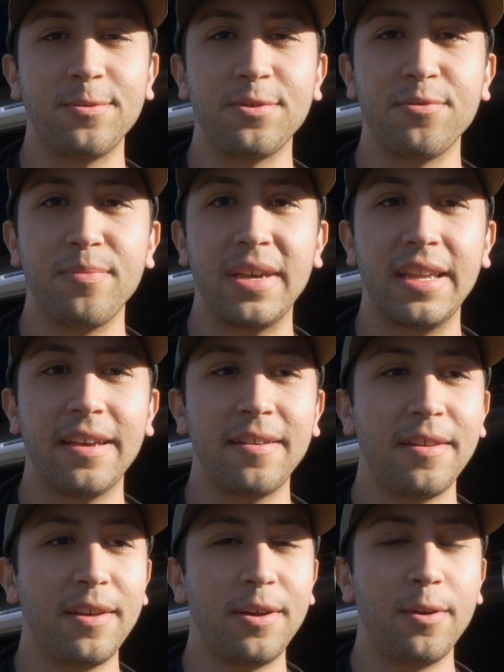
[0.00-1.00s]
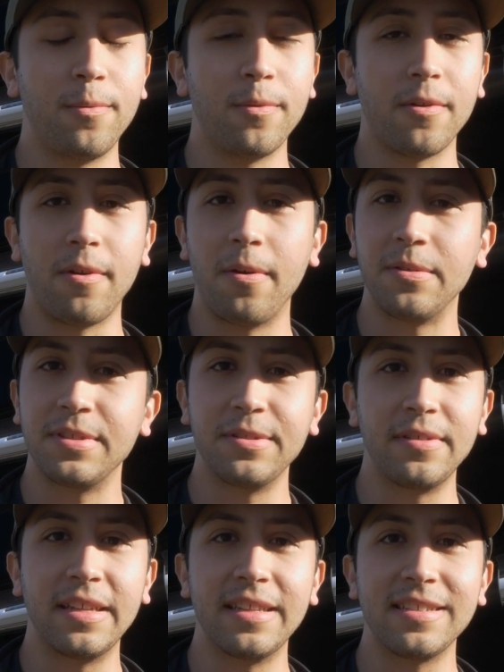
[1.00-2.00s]
social media, we're all
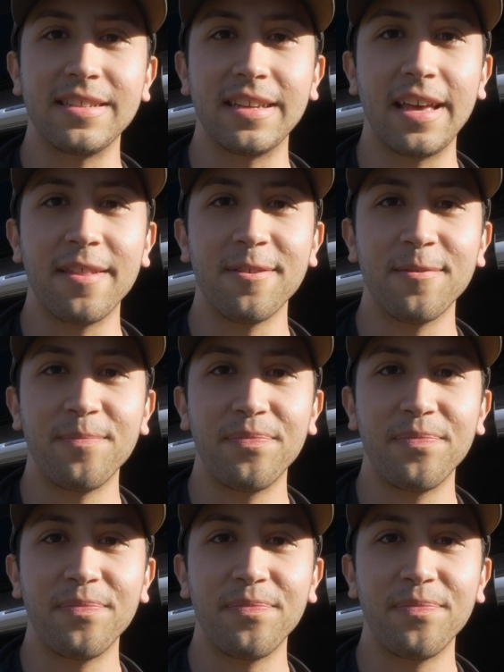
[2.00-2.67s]
still in this together.